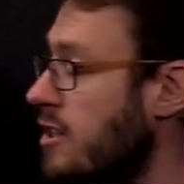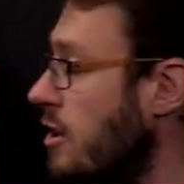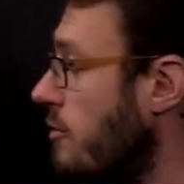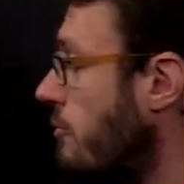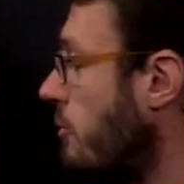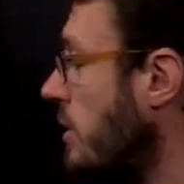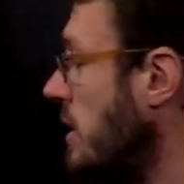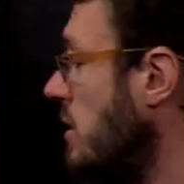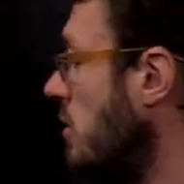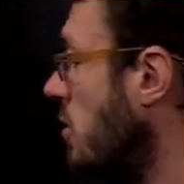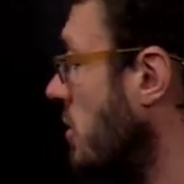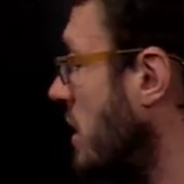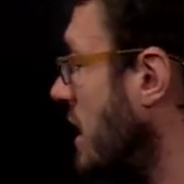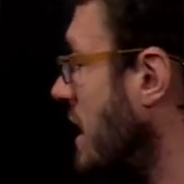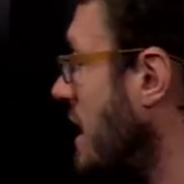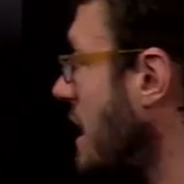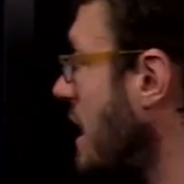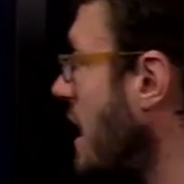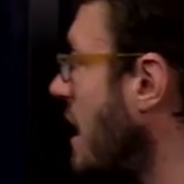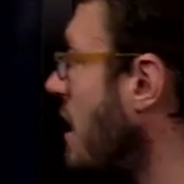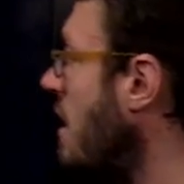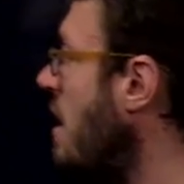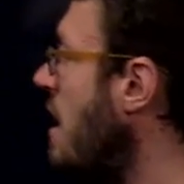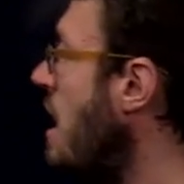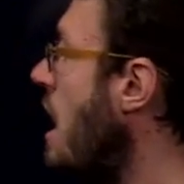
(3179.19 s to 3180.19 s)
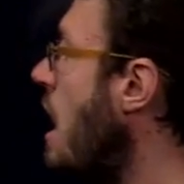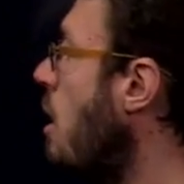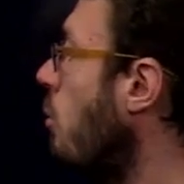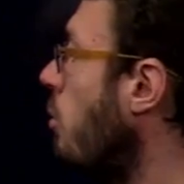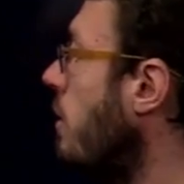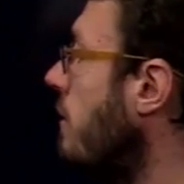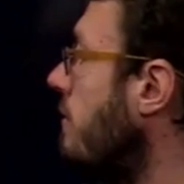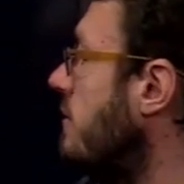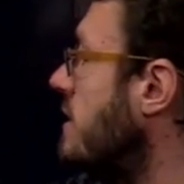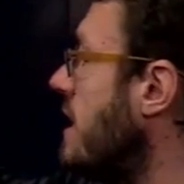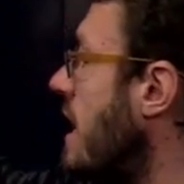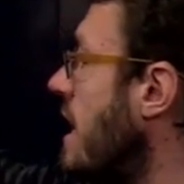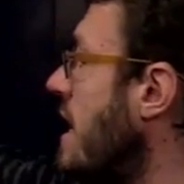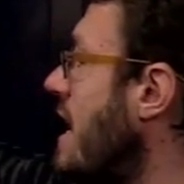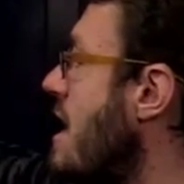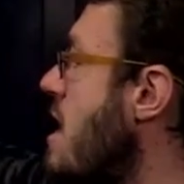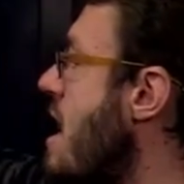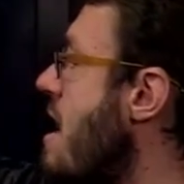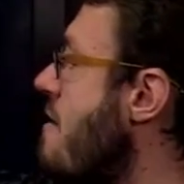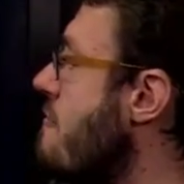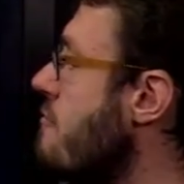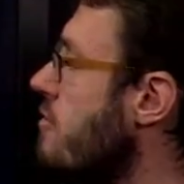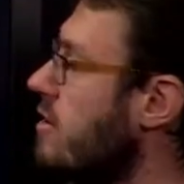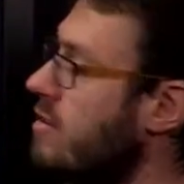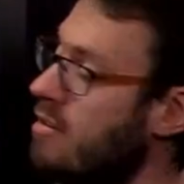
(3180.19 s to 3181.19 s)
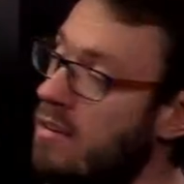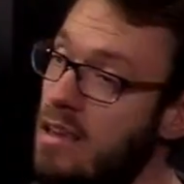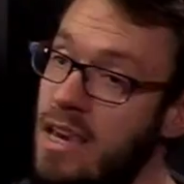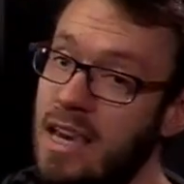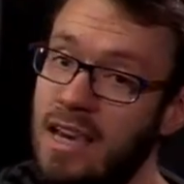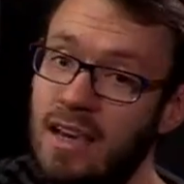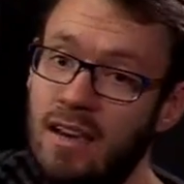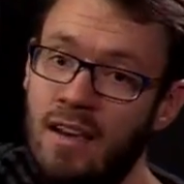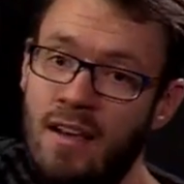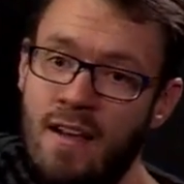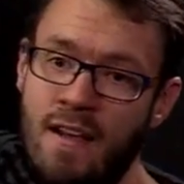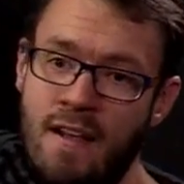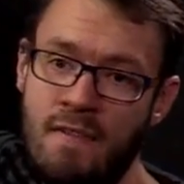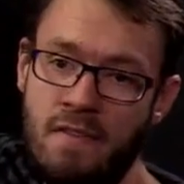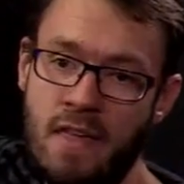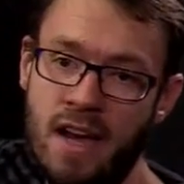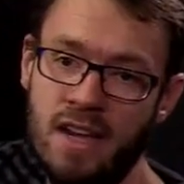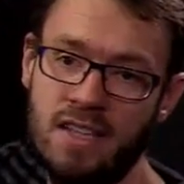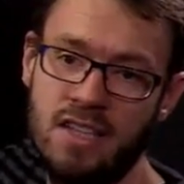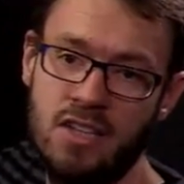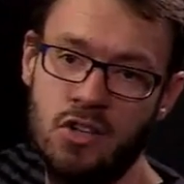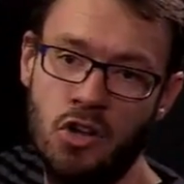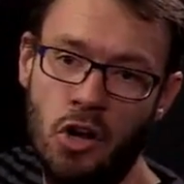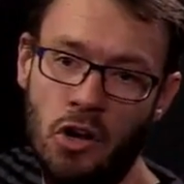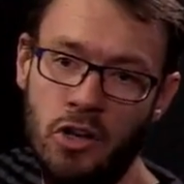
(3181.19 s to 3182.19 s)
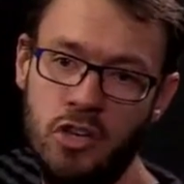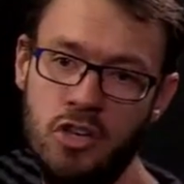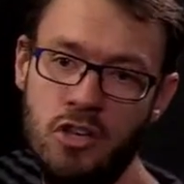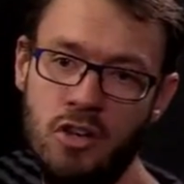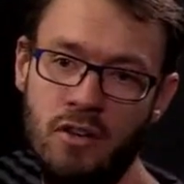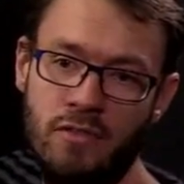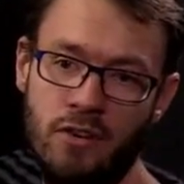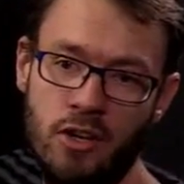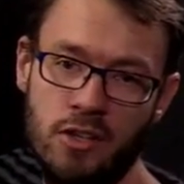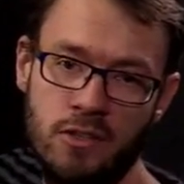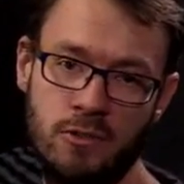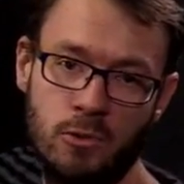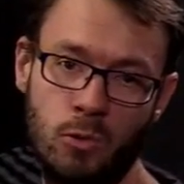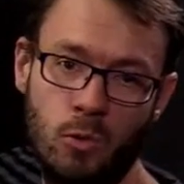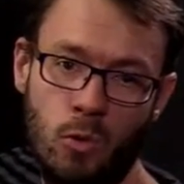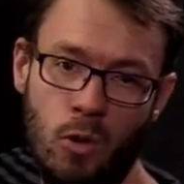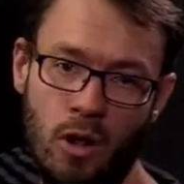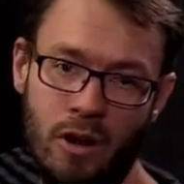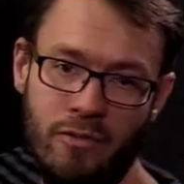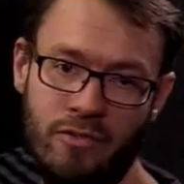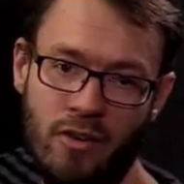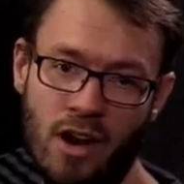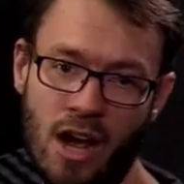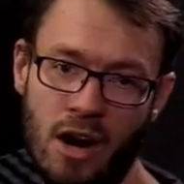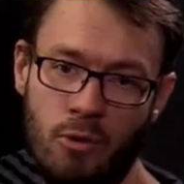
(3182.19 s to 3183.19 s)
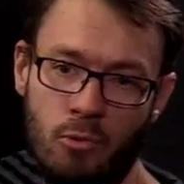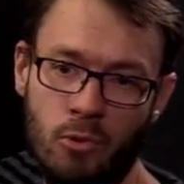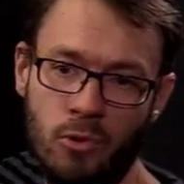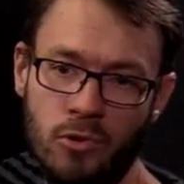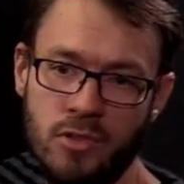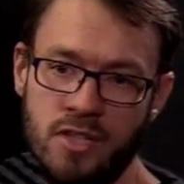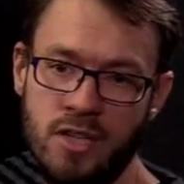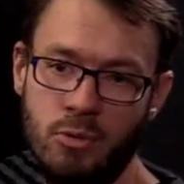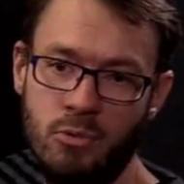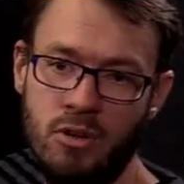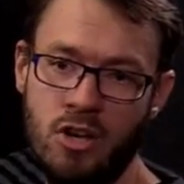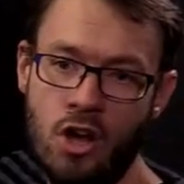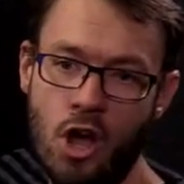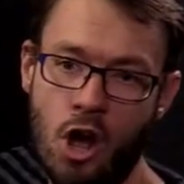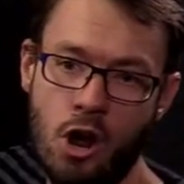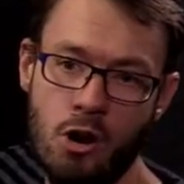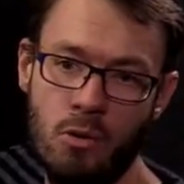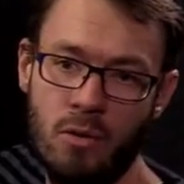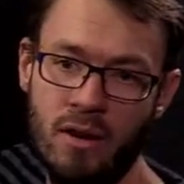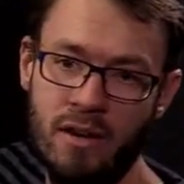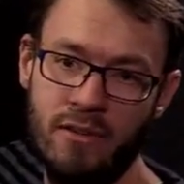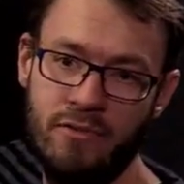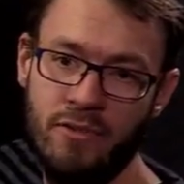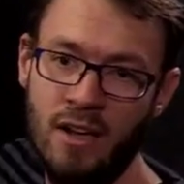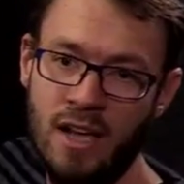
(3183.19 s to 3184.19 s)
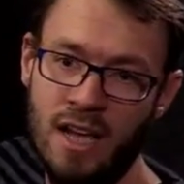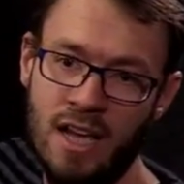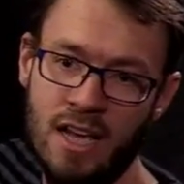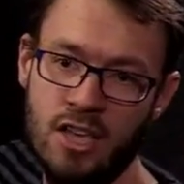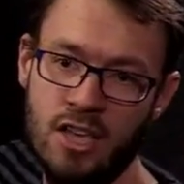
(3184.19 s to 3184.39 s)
So if we look here, we've done everything that's not a universal quantifier rule, so we know we've